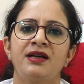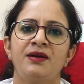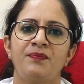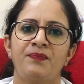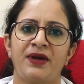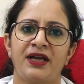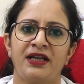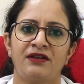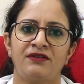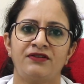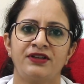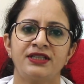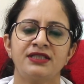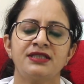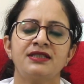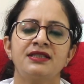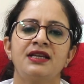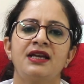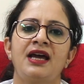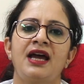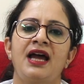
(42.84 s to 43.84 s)
pelvis
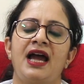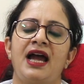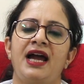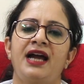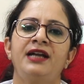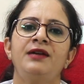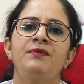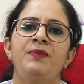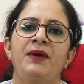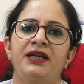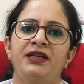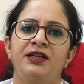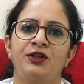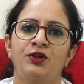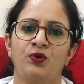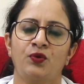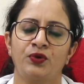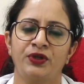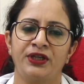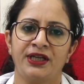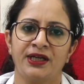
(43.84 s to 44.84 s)
and
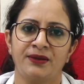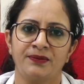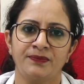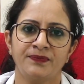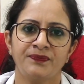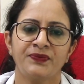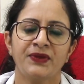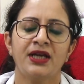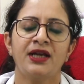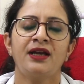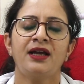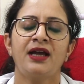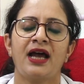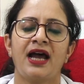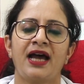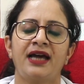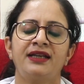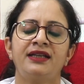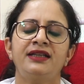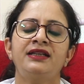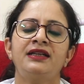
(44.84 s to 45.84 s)
peritoneum,
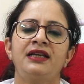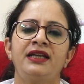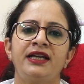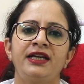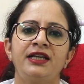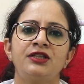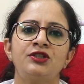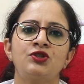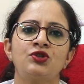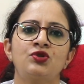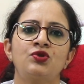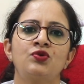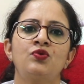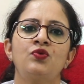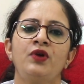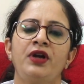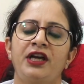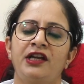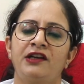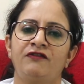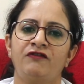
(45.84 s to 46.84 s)
and it leads to
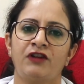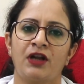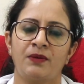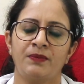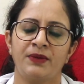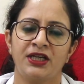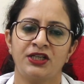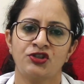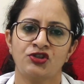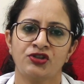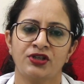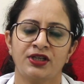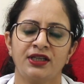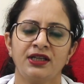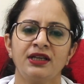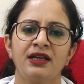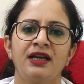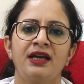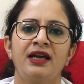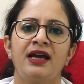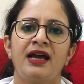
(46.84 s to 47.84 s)
inflammation
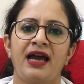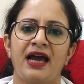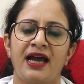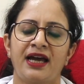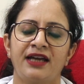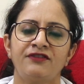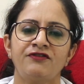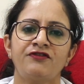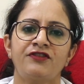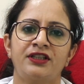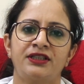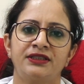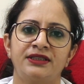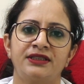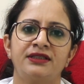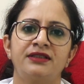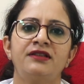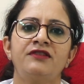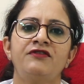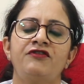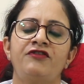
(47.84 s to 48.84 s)
and
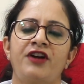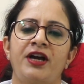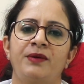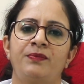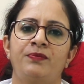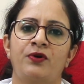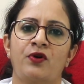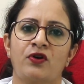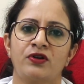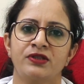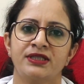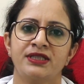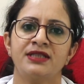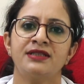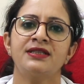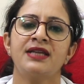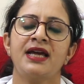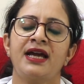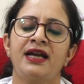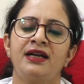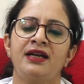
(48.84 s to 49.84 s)
further
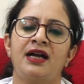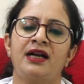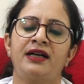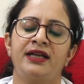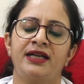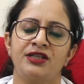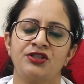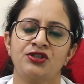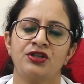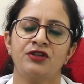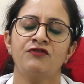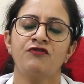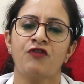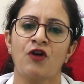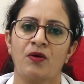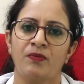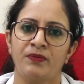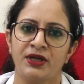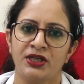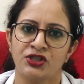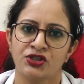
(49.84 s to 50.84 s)
fibrosis and adhesion
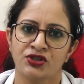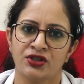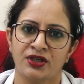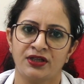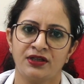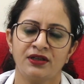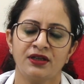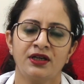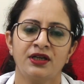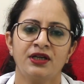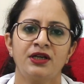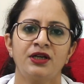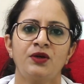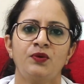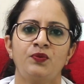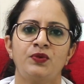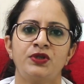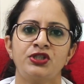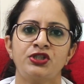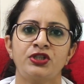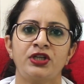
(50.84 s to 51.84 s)
formation,
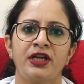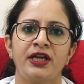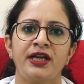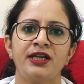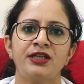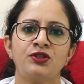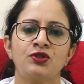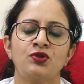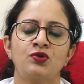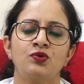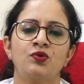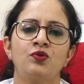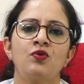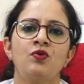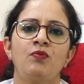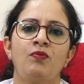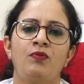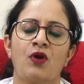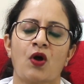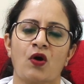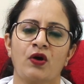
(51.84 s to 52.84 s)
which leads to
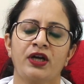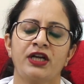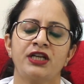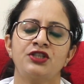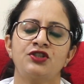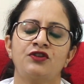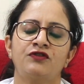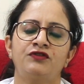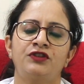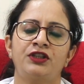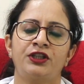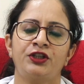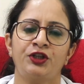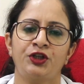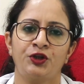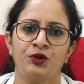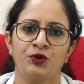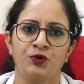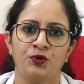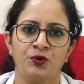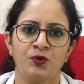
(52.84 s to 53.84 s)
blockage of the
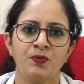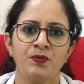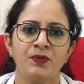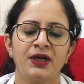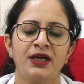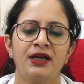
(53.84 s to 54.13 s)
tube